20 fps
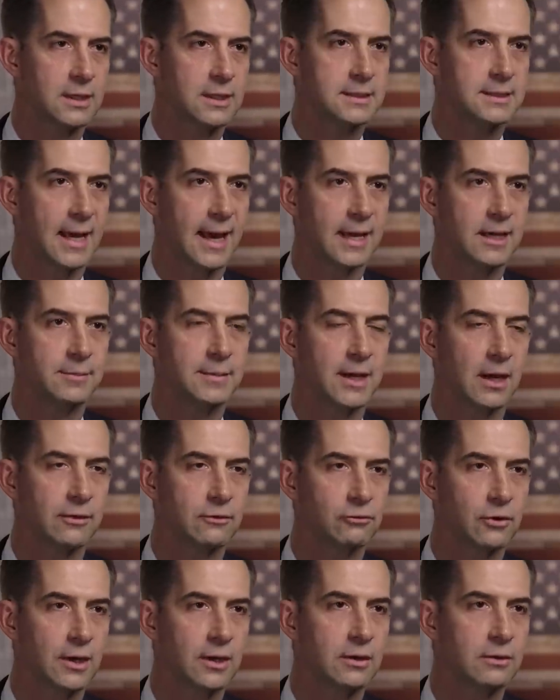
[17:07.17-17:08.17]
dad to be on the
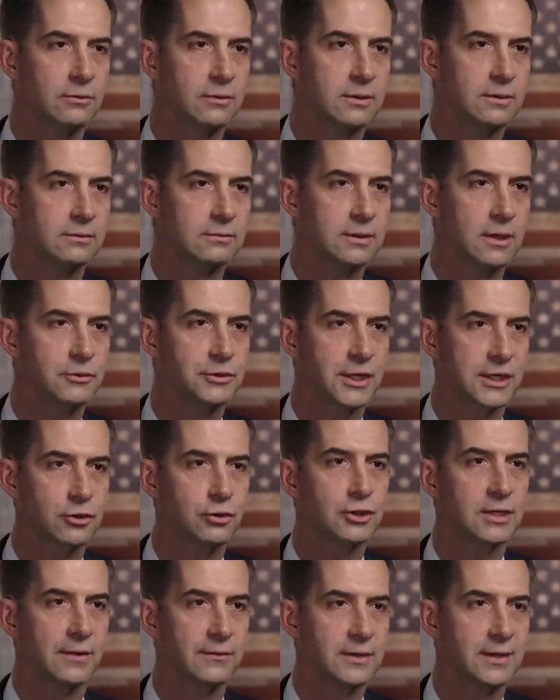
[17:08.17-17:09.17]
road, you know, 6 or
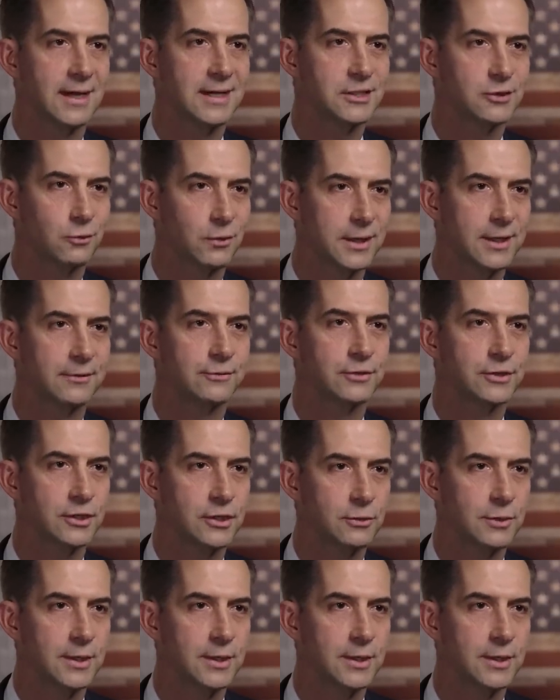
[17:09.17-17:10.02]
7 days a week for 2